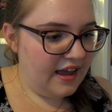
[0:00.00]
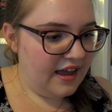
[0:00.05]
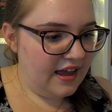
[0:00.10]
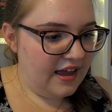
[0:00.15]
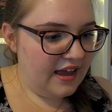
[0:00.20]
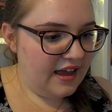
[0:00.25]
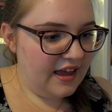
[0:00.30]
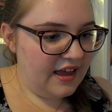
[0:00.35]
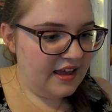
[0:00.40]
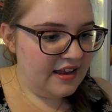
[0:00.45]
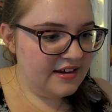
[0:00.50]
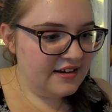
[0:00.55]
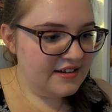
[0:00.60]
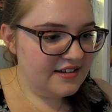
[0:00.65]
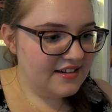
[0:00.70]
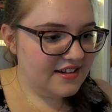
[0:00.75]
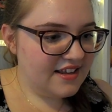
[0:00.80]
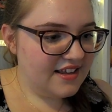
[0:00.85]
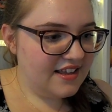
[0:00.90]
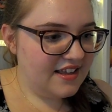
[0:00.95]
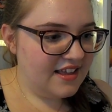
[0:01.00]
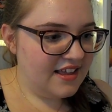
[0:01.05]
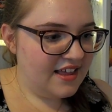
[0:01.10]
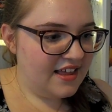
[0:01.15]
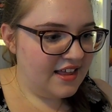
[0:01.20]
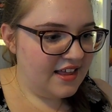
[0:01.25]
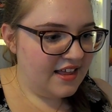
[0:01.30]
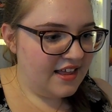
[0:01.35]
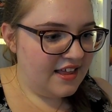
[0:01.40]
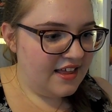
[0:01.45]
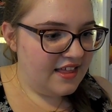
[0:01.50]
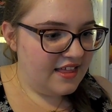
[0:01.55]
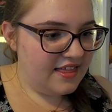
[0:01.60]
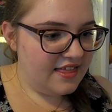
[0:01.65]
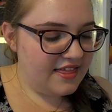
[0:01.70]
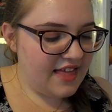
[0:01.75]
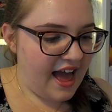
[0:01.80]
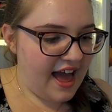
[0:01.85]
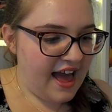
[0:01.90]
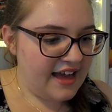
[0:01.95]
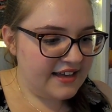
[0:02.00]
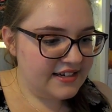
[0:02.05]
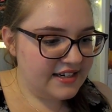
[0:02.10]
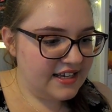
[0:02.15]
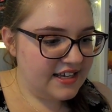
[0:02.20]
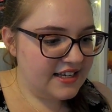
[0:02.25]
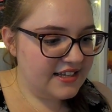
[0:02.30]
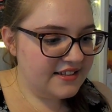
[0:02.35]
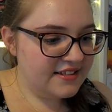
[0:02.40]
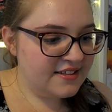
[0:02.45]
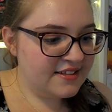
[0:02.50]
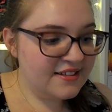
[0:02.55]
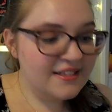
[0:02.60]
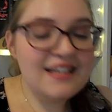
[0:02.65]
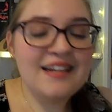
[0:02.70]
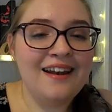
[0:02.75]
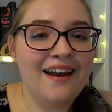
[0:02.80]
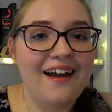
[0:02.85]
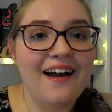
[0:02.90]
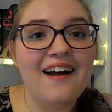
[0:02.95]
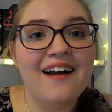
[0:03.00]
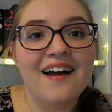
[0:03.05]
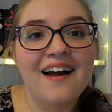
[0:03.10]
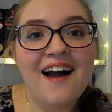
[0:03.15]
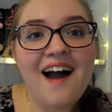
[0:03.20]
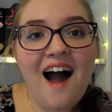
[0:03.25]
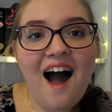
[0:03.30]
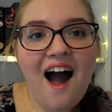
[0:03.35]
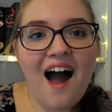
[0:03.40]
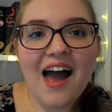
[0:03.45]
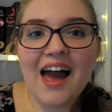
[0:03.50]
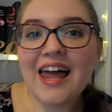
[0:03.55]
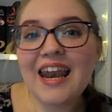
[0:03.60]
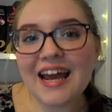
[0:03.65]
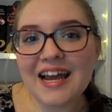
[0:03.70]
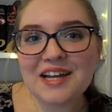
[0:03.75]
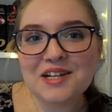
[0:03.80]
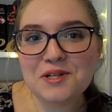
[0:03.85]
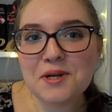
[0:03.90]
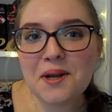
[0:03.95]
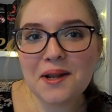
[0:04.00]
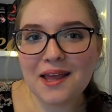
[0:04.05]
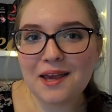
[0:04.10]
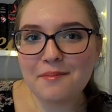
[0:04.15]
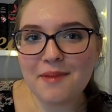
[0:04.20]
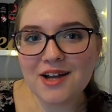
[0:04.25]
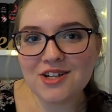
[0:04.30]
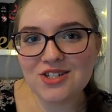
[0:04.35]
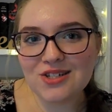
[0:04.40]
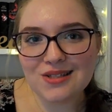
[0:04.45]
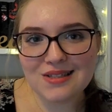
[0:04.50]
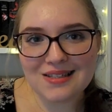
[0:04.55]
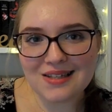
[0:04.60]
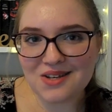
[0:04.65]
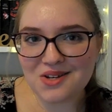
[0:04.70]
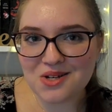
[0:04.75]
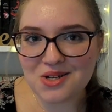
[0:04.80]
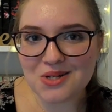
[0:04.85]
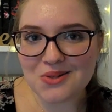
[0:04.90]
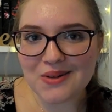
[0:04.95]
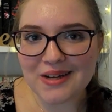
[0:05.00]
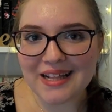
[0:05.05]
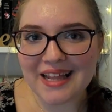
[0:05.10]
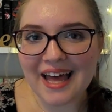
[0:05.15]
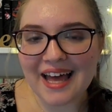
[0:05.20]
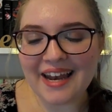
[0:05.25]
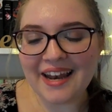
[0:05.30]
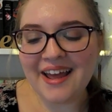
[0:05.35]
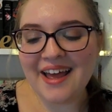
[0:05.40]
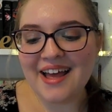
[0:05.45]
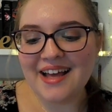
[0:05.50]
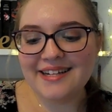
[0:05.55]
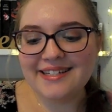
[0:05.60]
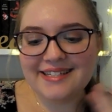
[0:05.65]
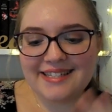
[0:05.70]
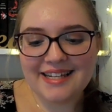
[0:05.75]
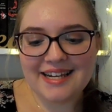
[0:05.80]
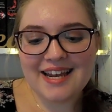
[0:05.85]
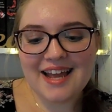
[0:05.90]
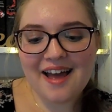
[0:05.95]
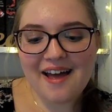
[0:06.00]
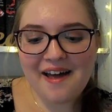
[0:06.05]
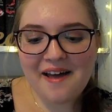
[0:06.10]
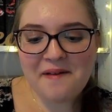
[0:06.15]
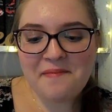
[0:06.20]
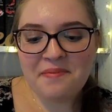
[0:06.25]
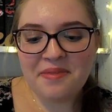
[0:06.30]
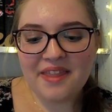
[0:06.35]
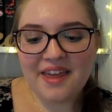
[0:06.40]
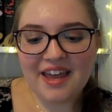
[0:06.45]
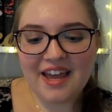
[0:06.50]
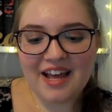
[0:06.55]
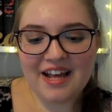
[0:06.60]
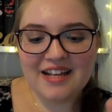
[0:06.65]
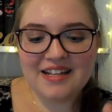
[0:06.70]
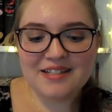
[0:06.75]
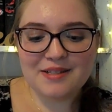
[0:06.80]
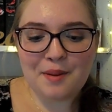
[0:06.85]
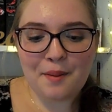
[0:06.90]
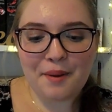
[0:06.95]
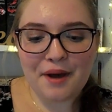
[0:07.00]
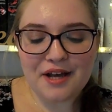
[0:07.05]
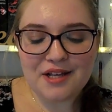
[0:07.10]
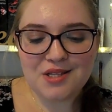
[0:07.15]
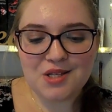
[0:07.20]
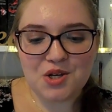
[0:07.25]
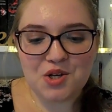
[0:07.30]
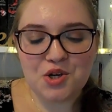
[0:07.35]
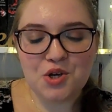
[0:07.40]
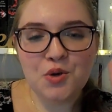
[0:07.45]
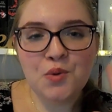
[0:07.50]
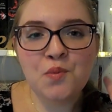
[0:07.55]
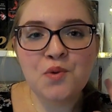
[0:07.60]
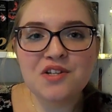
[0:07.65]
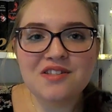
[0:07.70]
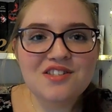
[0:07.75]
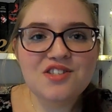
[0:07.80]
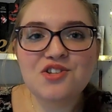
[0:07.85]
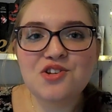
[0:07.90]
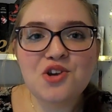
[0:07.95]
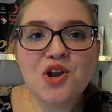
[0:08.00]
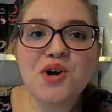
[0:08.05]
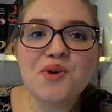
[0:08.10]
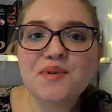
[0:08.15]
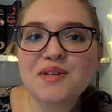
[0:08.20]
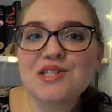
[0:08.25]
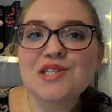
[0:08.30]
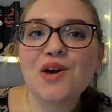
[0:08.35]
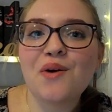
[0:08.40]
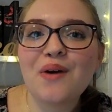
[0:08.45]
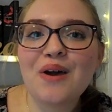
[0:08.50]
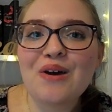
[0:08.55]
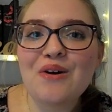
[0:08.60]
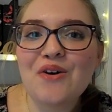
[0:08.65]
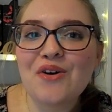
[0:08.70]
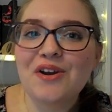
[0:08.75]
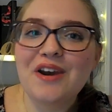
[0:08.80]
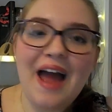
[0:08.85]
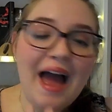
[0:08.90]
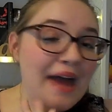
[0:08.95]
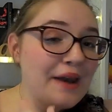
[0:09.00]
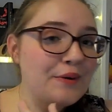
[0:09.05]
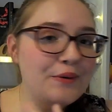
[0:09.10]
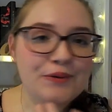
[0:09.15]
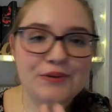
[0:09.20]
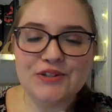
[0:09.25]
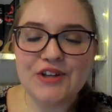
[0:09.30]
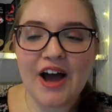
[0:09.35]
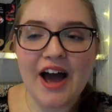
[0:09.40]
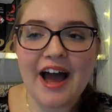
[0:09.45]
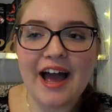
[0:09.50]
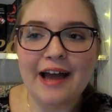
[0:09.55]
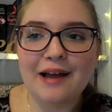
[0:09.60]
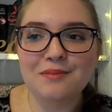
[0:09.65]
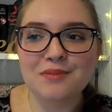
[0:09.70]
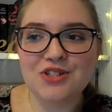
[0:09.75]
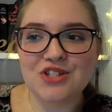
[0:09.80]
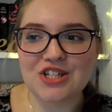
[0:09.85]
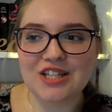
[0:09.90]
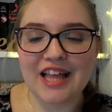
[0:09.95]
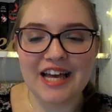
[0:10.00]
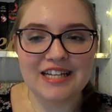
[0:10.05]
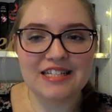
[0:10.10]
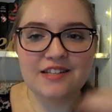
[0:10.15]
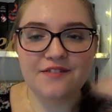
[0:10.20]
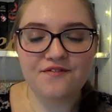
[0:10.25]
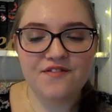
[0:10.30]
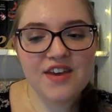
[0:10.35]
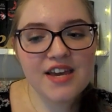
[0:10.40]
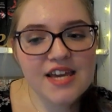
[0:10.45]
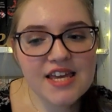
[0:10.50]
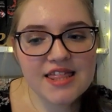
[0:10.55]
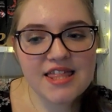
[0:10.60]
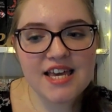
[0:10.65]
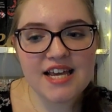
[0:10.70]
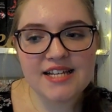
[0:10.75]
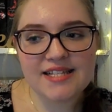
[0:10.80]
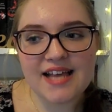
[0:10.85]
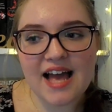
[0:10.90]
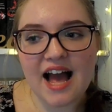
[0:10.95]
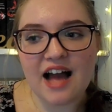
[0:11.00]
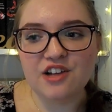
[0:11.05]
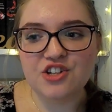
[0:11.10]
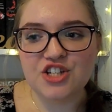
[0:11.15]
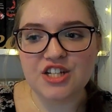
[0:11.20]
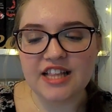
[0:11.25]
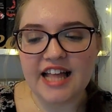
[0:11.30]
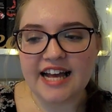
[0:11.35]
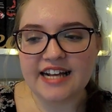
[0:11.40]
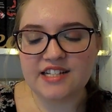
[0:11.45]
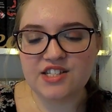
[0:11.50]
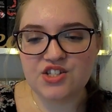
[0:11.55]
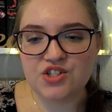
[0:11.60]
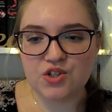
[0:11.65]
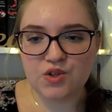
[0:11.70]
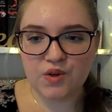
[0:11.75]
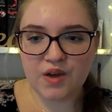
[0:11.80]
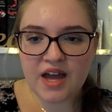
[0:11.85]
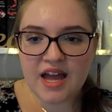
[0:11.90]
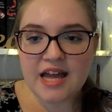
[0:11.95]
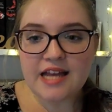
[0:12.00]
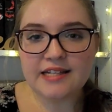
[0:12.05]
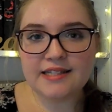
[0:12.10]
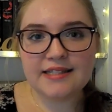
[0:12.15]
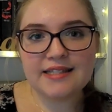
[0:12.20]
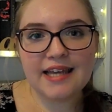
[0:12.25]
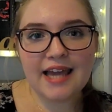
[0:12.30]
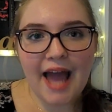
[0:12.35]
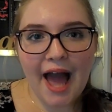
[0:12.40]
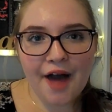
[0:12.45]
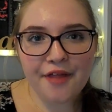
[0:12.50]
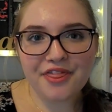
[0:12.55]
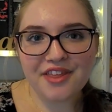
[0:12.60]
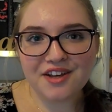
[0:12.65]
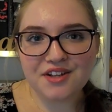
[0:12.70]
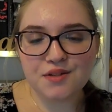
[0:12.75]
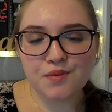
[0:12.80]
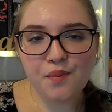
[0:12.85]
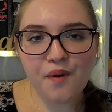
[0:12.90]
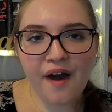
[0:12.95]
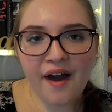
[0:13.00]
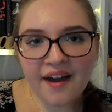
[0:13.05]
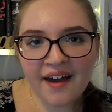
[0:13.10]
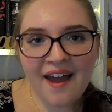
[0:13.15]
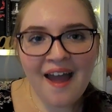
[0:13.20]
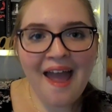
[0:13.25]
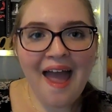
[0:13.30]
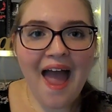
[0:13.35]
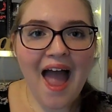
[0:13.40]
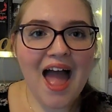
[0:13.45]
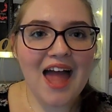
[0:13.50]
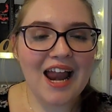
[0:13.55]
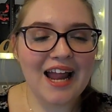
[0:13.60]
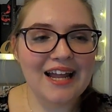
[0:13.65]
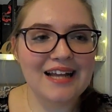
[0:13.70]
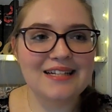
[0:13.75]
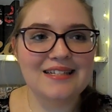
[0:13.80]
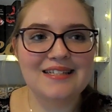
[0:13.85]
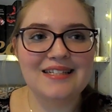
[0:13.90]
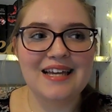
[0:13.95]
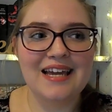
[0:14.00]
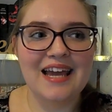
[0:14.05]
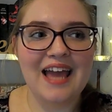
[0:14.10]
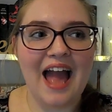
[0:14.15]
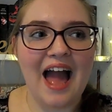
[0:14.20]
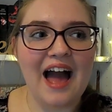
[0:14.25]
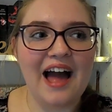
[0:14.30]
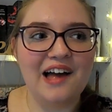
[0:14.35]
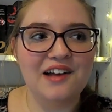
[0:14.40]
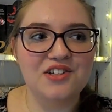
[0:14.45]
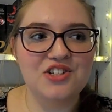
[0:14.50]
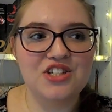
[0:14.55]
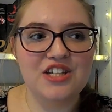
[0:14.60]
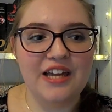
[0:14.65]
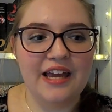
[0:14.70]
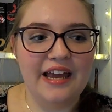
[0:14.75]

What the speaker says: and that is Cinder, and I can totally imagine Cinder doing that. Cinder is a person who wants to know what's going on at all times. She likes to figure things out, she likes to see how things work, and I can see how